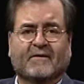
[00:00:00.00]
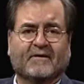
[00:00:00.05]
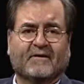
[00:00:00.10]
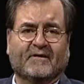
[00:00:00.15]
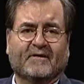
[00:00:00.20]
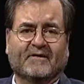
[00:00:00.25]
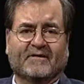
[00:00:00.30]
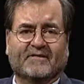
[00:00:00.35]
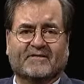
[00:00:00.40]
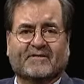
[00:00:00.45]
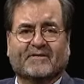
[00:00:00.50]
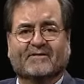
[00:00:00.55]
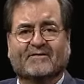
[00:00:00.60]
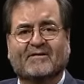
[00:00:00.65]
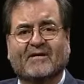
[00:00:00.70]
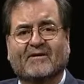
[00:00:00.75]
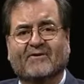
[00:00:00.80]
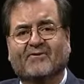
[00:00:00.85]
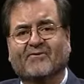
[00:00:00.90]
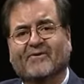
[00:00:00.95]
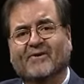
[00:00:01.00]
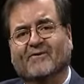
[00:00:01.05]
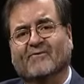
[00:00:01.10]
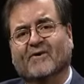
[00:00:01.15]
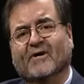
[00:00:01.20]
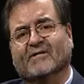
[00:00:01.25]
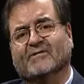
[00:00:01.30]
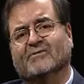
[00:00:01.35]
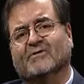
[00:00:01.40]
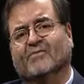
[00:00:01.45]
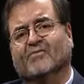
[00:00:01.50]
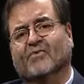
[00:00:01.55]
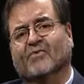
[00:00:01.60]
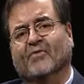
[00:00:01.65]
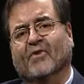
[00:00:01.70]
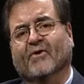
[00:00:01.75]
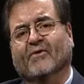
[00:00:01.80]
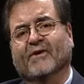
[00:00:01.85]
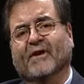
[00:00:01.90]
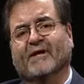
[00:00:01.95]
In his continuing quest to
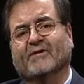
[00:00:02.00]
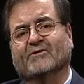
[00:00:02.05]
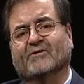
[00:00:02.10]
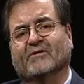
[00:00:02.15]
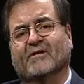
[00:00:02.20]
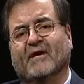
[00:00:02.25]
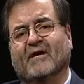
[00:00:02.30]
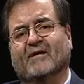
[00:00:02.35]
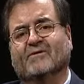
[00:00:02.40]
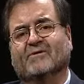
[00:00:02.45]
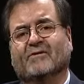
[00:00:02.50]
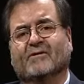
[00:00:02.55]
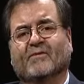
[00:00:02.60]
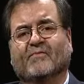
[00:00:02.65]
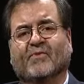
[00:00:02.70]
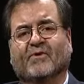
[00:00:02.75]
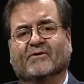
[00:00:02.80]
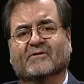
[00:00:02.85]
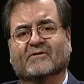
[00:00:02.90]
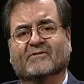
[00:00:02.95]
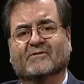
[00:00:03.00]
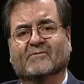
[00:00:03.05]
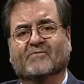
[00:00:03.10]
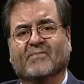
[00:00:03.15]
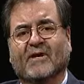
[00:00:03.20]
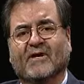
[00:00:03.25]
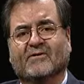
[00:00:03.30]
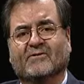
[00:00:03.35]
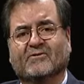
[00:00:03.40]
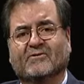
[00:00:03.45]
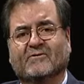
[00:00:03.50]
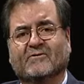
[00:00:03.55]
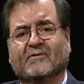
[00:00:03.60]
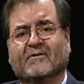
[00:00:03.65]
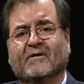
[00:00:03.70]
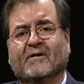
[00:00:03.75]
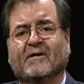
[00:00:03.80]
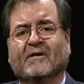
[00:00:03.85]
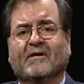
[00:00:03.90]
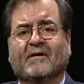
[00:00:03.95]
promote education and participation
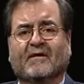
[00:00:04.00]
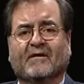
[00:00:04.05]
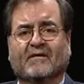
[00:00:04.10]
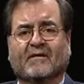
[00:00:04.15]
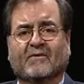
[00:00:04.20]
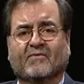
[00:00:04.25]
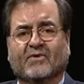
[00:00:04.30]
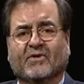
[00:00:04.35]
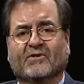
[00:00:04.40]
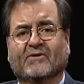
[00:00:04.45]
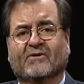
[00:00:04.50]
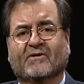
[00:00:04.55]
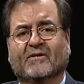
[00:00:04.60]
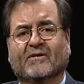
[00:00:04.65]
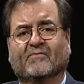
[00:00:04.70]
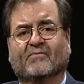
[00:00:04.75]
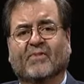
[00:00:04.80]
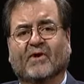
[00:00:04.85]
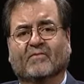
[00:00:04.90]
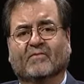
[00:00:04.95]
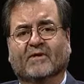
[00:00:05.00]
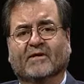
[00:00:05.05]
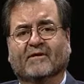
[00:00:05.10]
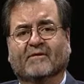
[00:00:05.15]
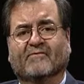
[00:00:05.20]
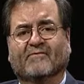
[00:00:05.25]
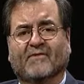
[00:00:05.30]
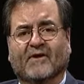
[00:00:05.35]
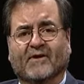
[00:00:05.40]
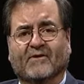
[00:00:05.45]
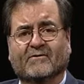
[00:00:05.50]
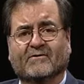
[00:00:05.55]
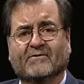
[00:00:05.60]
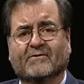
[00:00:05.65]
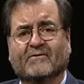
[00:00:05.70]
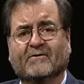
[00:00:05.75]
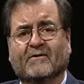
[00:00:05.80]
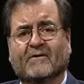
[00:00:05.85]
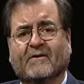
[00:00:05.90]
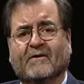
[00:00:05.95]
in community and public
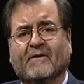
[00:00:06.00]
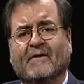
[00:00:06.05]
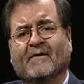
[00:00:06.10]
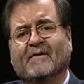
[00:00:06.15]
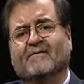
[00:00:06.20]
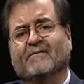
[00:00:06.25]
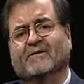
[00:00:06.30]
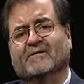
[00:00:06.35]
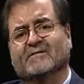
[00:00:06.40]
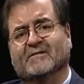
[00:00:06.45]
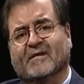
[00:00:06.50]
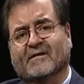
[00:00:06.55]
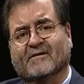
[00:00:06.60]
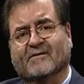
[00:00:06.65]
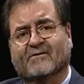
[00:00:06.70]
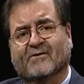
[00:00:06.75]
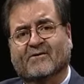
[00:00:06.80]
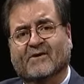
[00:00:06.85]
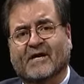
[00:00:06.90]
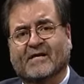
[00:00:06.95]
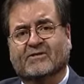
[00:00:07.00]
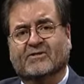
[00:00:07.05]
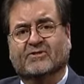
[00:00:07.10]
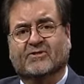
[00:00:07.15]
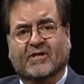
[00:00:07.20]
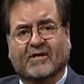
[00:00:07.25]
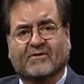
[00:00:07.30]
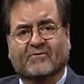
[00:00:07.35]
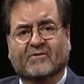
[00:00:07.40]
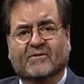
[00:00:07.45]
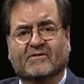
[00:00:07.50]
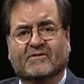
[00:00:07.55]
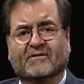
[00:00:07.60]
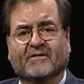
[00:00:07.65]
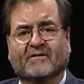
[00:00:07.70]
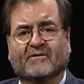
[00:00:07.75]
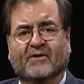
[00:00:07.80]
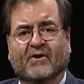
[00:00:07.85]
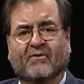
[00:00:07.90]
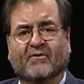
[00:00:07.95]
affairs, the Senator has
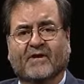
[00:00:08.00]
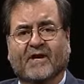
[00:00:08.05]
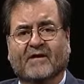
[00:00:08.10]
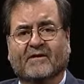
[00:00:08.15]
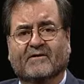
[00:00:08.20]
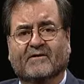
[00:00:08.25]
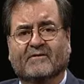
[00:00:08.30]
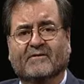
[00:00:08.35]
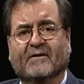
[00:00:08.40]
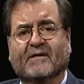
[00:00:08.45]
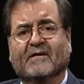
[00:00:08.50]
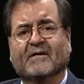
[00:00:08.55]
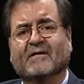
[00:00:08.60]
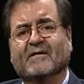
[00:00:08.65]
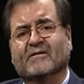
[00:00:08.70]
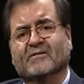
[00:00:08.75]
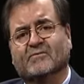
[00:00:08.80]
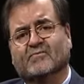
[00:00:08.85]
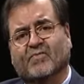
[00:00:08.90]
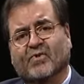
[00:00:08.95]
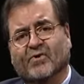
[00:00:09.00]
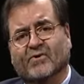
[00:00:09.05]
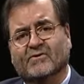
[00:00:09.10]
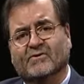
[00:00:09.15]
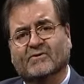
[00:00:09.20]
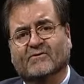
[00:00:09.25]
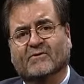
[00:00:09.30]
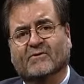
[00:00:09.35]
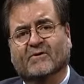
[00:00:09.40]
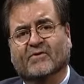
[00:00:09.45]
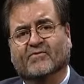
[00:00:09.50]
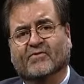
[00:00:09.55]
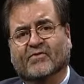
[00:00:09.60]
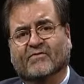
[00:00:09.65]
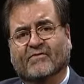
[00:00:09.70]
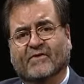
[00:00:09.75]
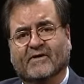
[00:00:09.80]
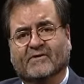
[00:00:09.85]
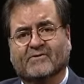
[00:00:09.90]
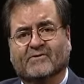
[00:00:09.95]
generously donated his personal and
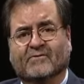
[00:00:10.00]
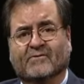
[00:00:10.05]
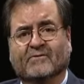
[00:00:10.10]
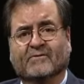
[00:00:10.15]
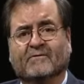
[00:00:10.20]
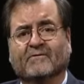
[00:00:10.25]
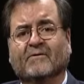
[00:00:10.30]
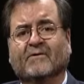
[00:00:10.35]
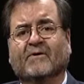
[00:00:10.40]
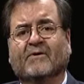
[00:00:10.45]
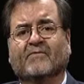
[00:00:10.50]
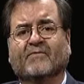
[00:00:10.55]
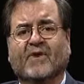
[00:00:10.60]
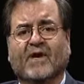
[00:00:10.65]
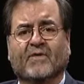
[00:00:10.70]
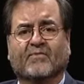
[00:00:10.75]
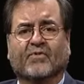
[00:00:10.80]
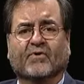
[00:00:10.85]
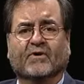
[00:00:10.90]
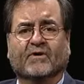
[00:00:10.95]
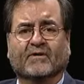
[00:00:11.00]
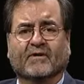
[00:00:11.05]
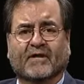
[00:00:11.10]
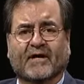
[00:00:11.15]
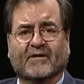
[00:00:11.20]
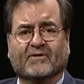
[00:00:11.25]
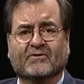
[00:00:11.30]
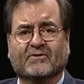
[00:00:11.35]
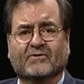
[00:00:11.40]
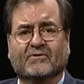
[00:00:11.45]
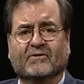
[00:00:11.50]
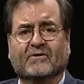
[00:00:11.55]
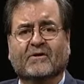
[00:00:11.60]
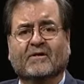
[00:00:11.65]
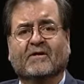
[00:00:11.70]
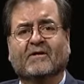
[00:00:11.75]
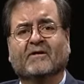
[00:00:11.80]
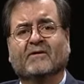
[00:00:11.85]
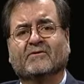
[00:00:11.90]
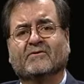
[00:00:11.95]
professional paper collection
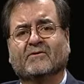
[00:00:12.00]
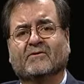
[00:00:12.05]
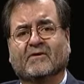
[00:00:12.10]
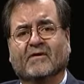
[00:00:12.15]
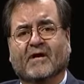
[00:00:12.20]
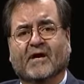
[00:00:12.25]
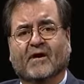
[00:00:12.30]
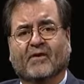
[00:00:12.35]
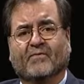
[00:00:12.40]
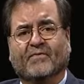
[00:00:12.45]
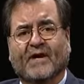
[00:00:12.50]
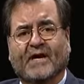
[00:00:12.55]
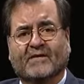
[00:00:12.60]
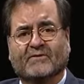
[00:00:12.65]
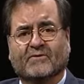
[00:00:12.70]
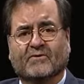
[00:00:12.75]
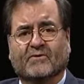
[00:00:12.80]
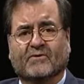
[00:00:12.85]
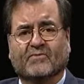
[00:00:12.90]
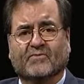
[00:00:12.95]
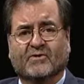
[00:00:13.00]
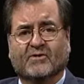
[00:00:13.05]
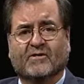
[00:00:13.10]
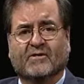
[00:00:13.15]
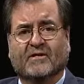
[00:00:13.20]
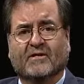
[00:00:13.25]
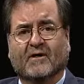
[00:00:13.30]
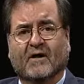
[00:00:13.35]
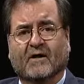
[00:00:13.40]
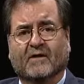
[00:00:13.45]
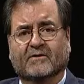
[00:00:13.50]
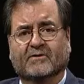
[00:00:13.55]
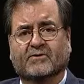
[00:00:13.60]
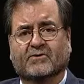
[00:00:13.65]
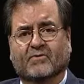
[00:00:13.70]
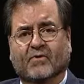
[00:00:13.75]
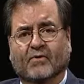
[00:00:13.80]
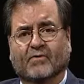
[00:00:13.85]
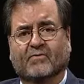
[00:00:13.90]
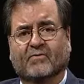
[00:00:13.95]
to the El Paso Community College
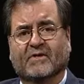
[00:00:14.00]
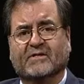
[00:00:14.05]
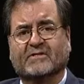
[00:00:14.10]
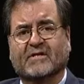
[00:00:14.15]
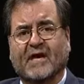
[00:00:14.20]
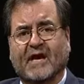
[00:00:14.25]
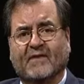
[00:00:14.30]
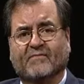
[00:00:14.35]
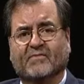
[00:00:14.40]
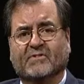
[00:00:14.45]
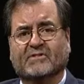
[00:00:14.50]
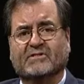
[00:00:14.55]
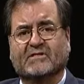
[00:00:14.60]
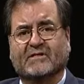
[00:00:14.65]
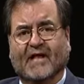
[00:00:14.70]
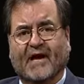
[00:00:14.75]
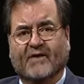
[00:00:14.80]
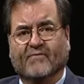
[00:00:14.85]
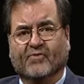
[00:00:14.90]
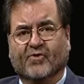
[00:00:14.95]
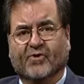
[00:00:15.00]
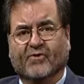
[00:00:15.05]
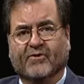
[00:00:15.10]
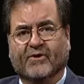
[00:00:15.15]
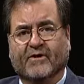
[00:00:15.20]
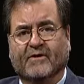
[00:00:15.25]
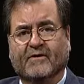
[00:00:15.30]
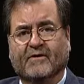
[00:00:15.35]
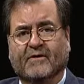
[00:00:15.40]
Northwest Campus Library,